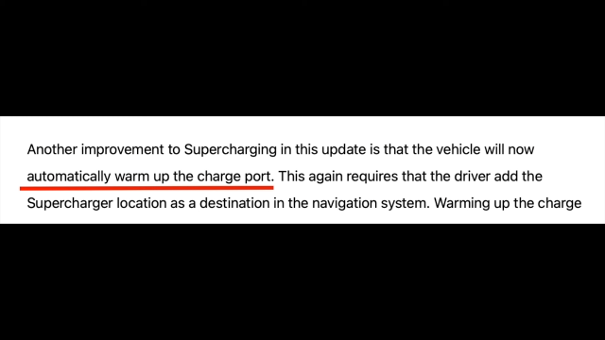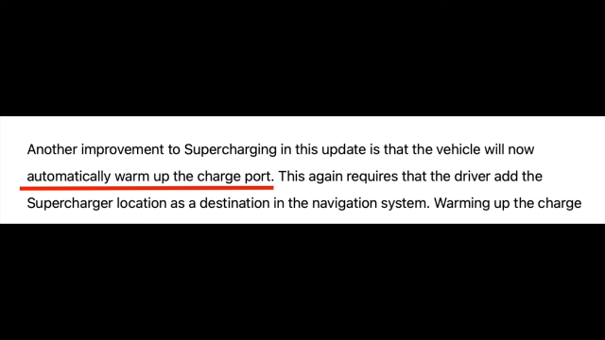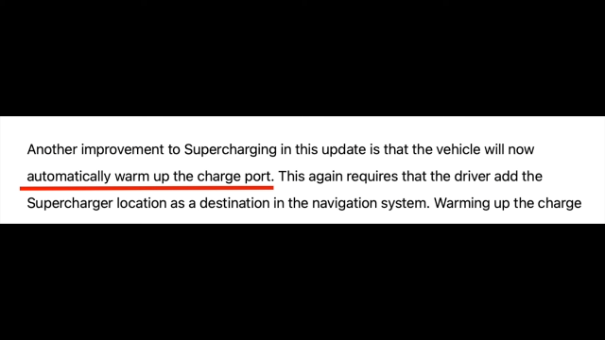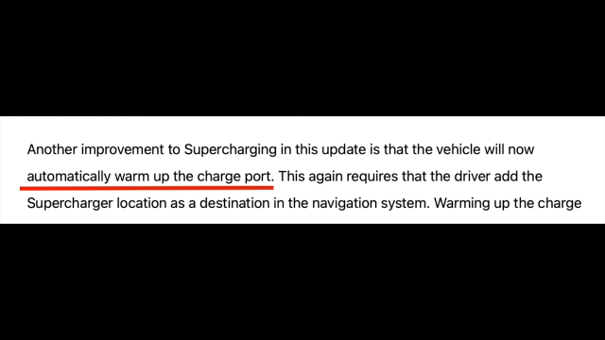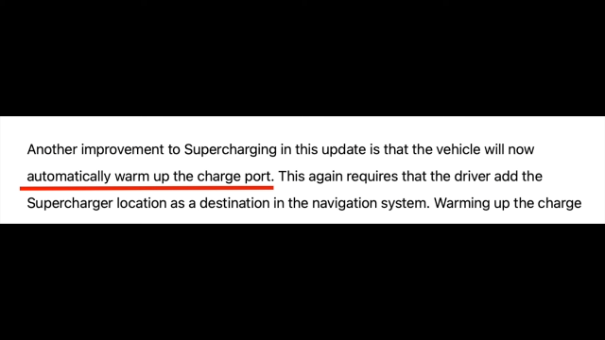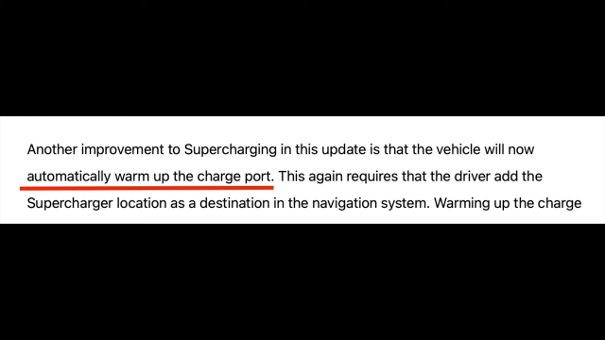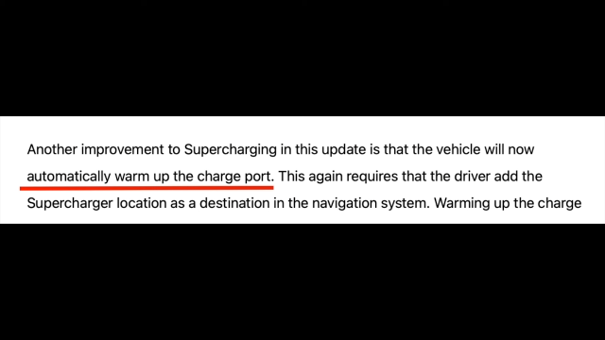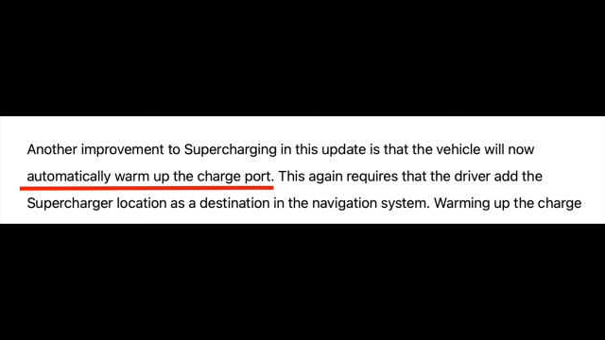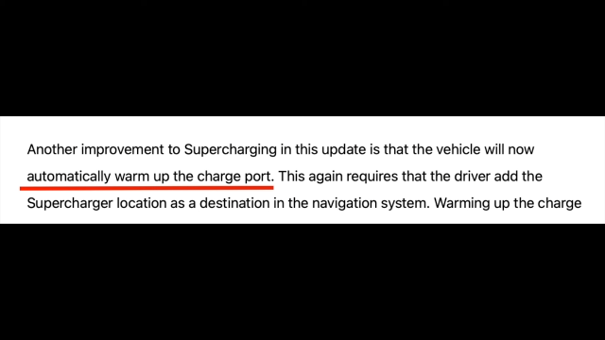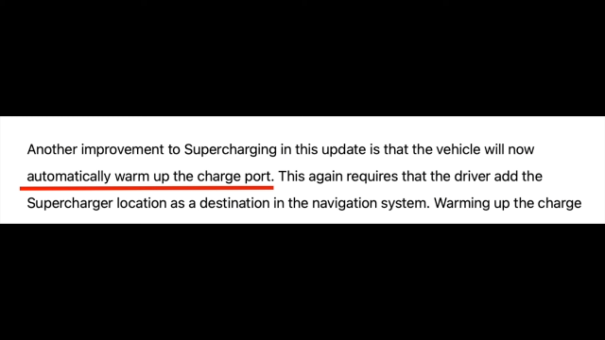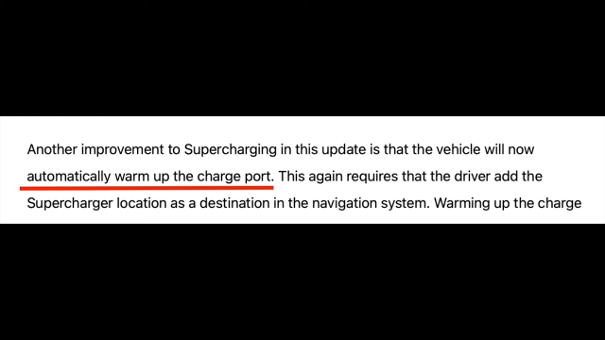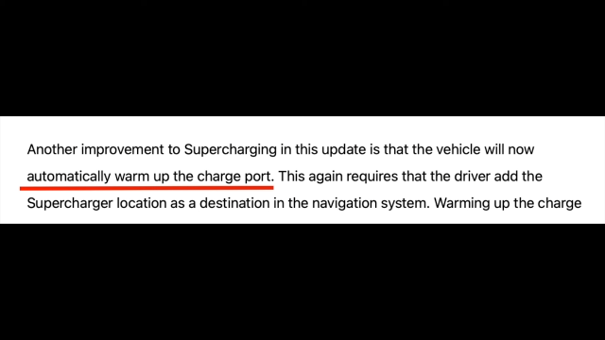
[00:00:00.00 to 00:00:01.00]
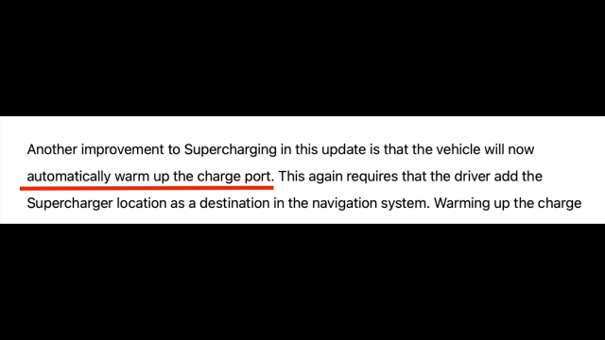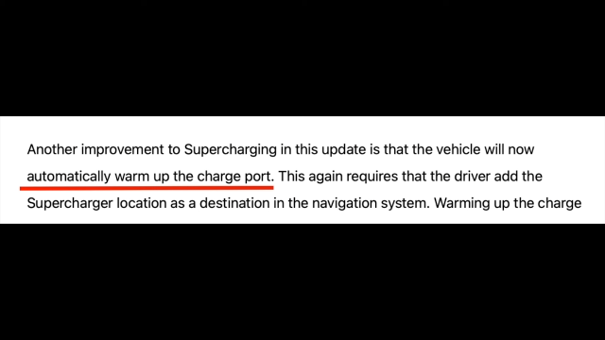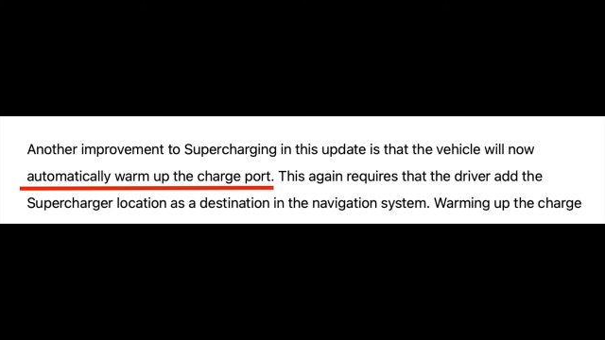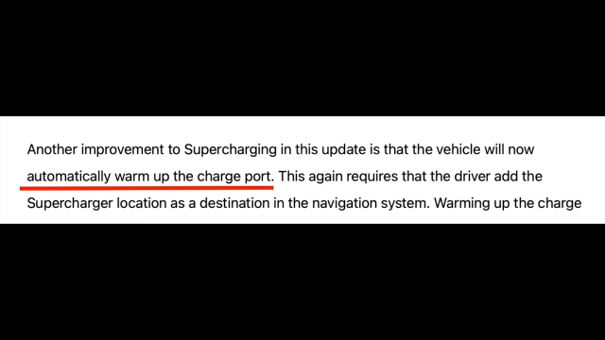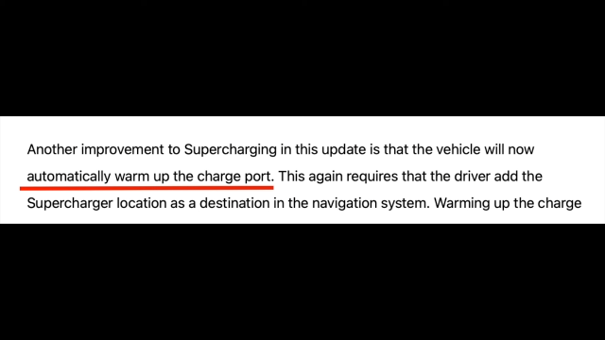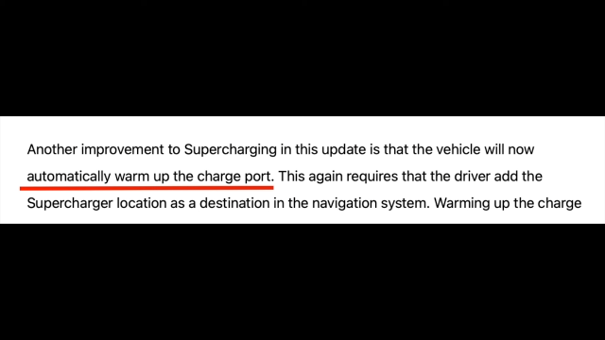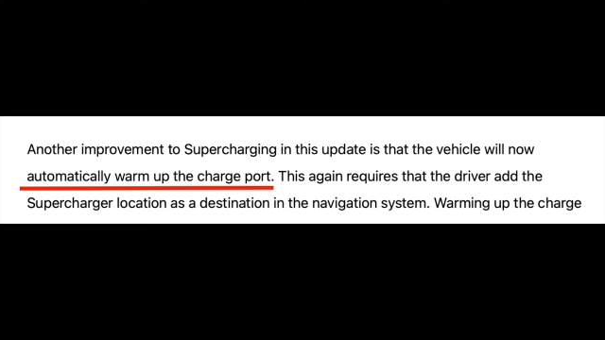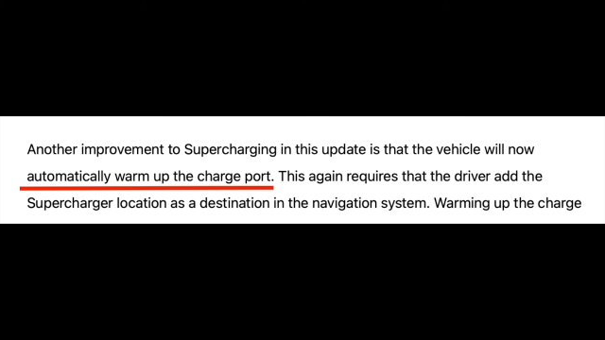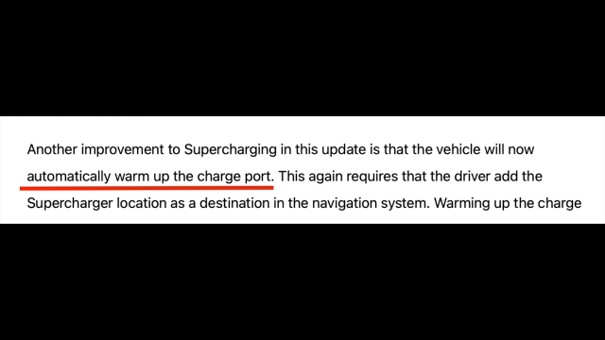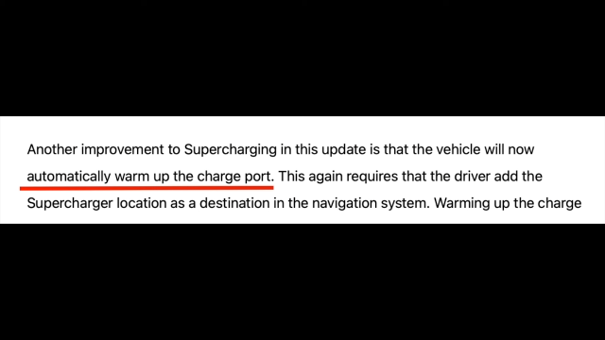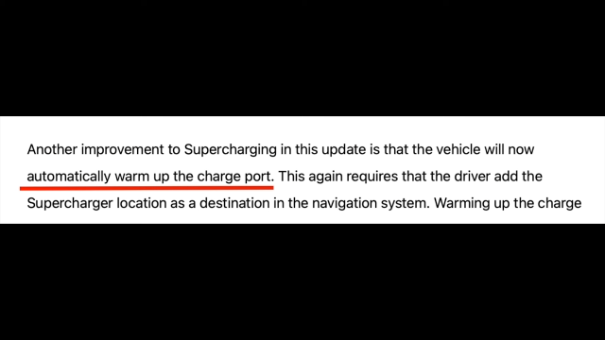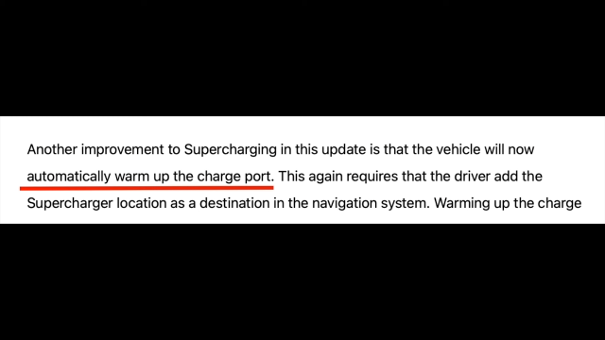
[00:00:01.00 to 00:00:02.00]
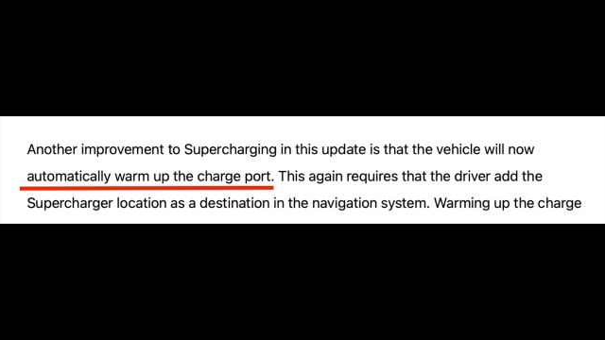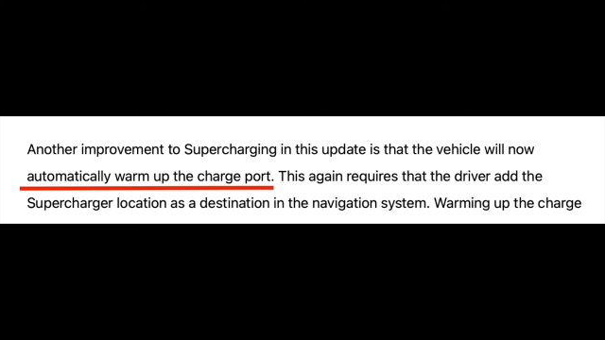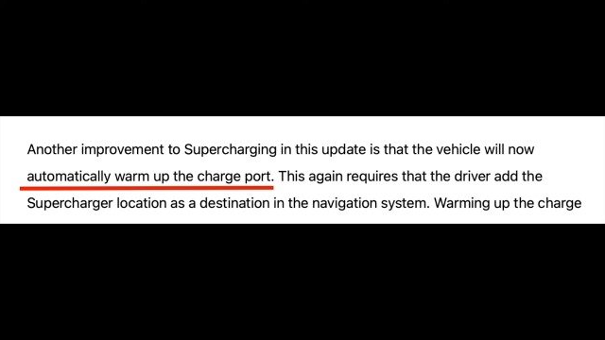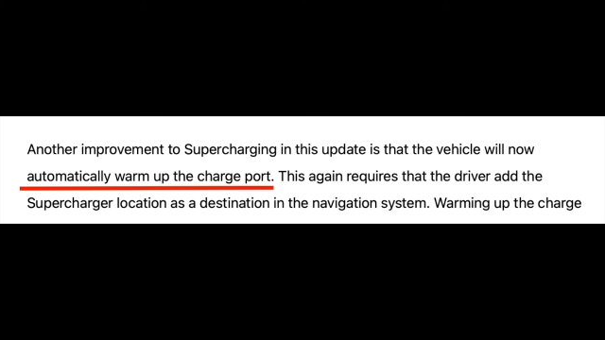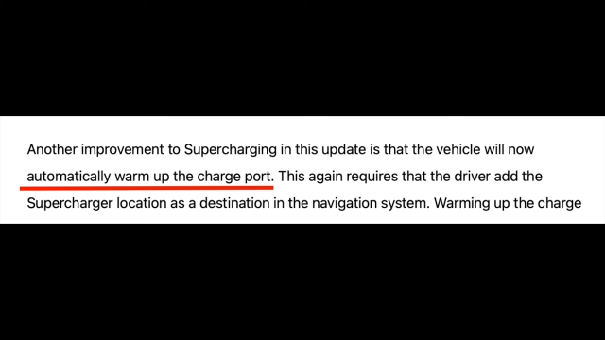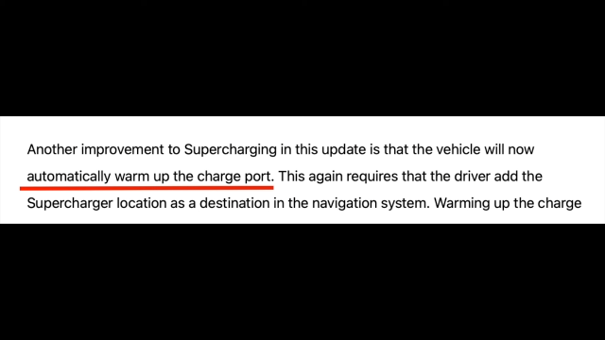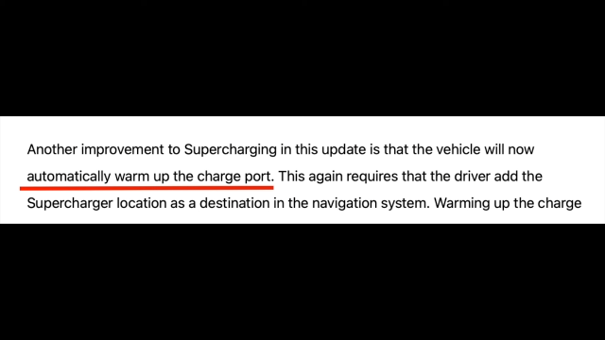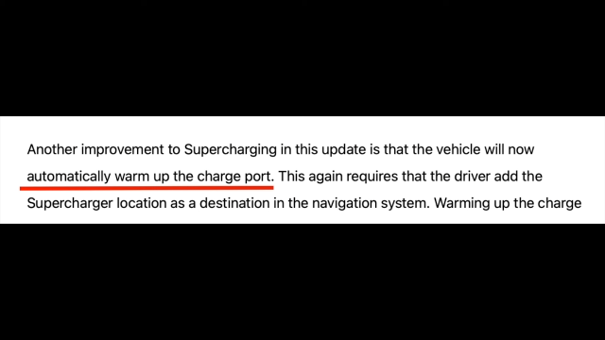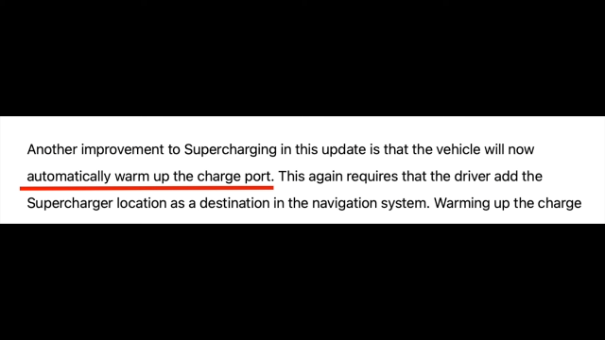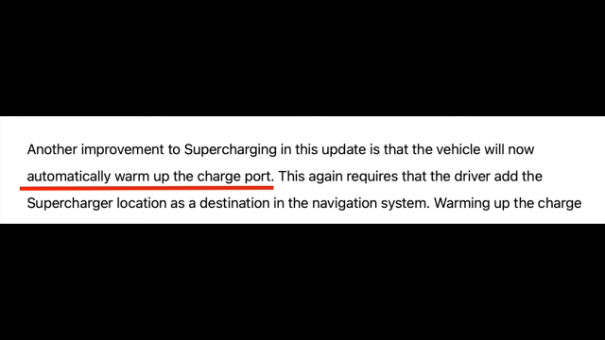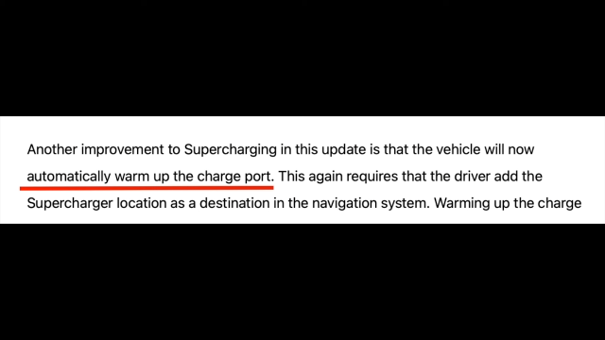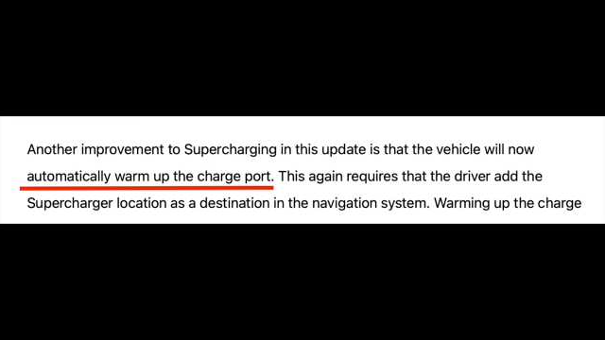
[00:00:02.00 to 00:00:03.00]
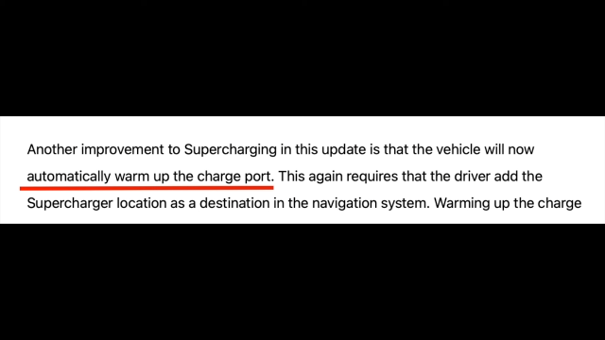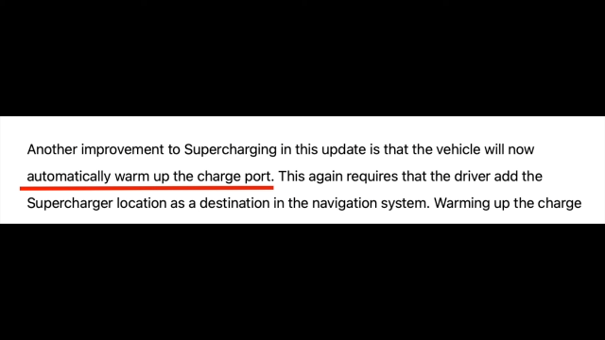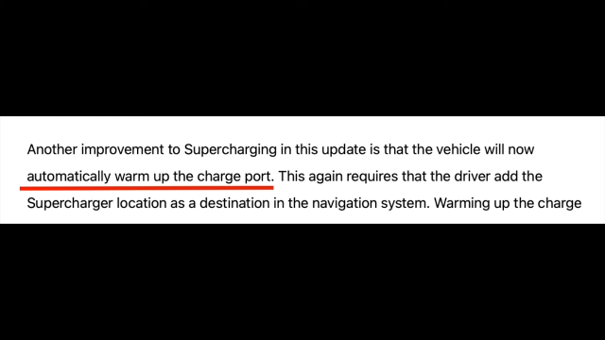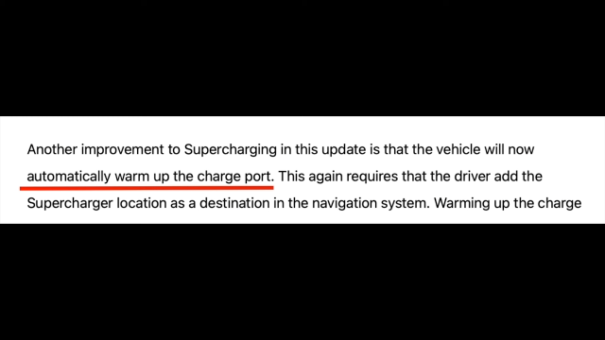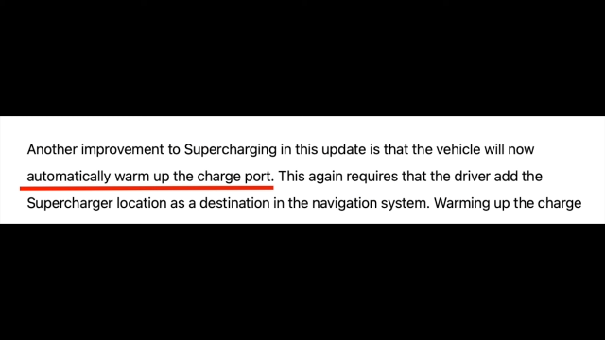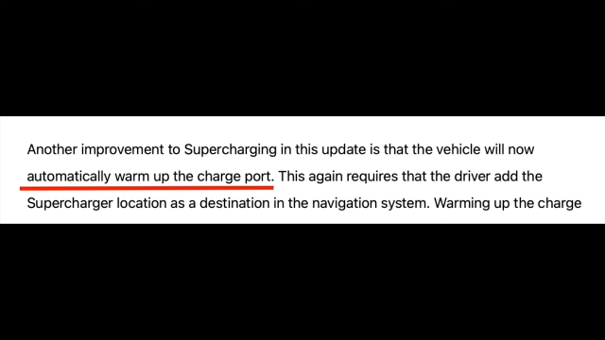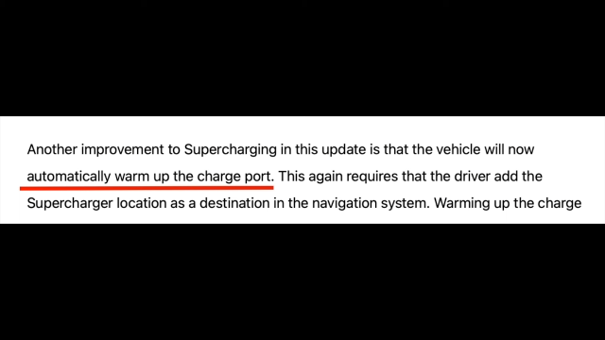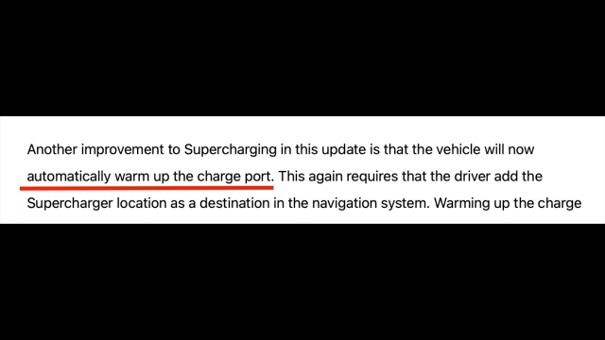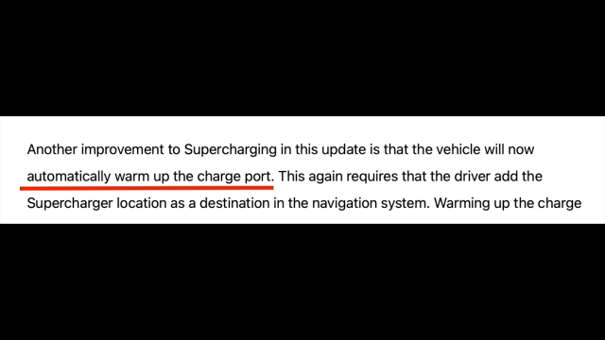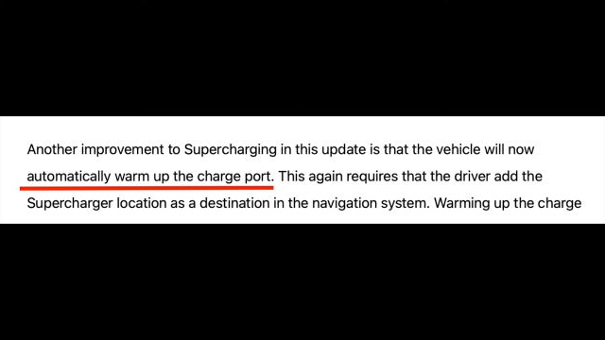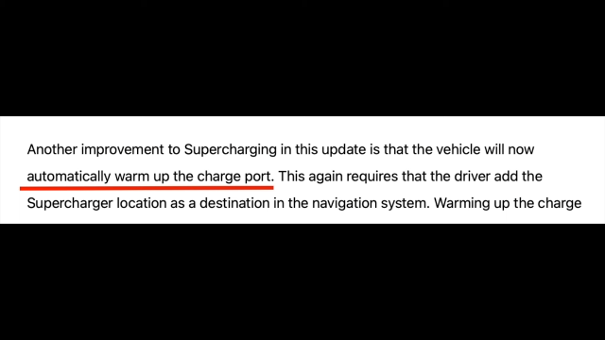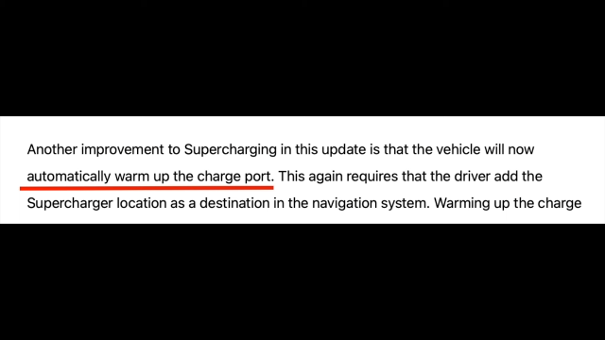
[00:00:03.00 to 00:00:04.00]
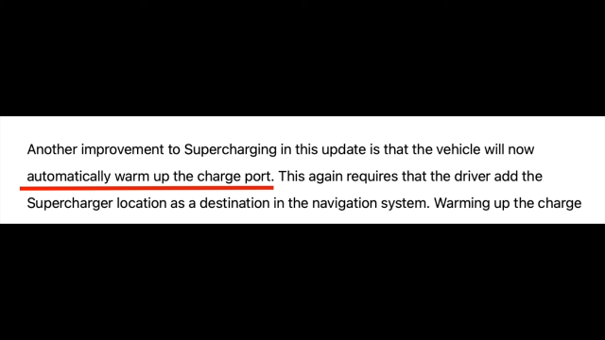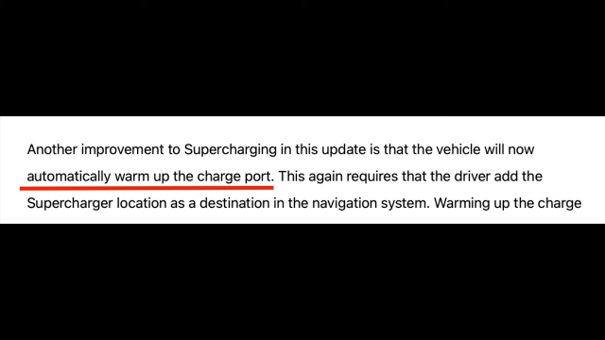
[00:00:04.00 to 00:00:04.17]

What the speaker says: [unreadable: no face in view]